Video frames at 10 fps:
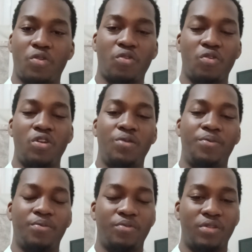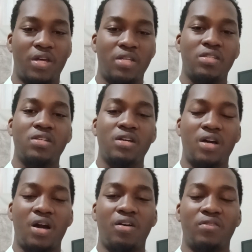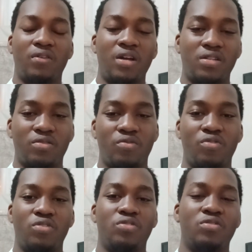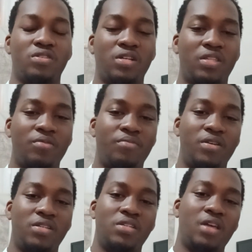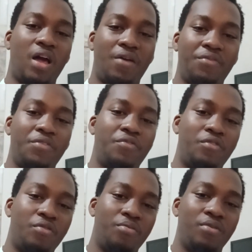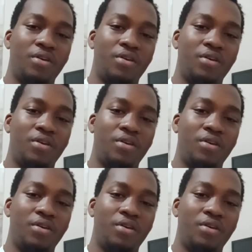only people that are authorized to go into certain places have the fob,